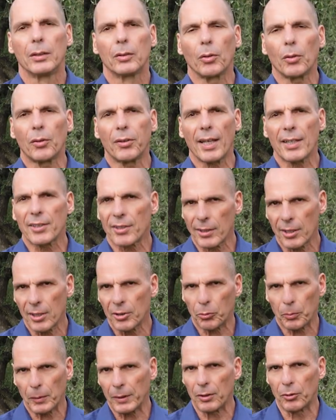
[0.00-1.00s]

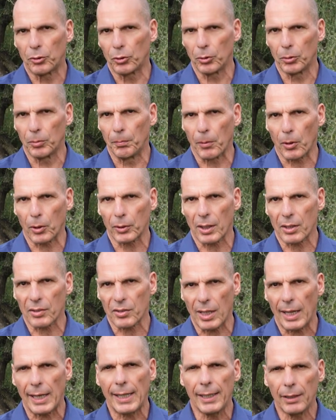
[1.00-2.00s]
2022 brought
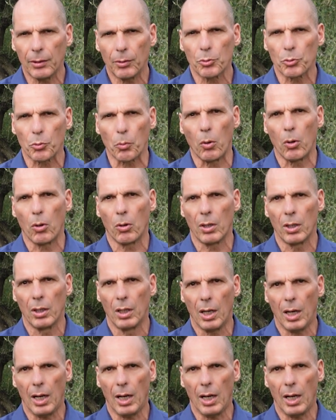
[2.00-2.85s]
us a hideous war